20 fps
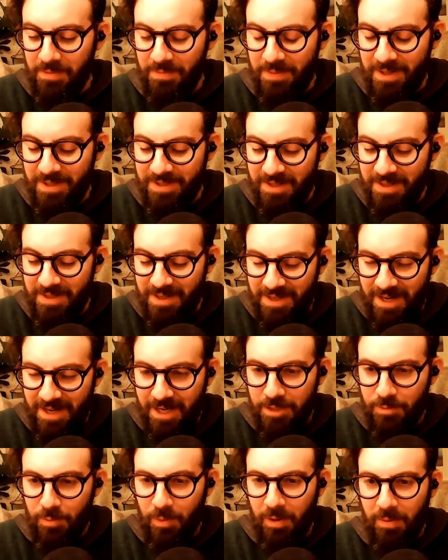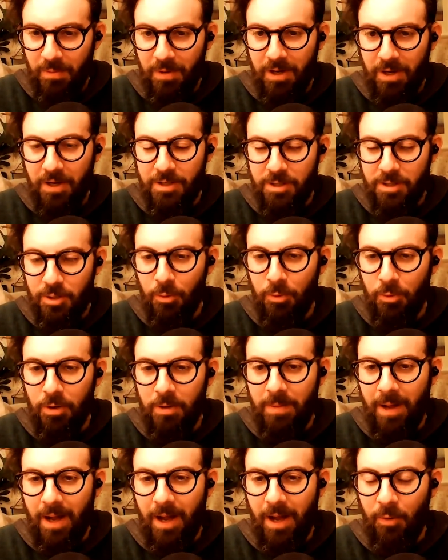because in the next one, we're going to talk
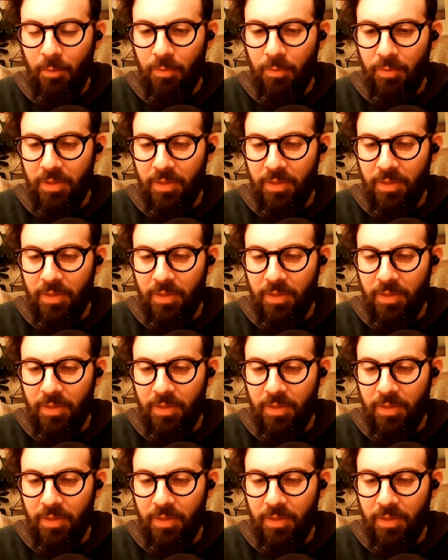about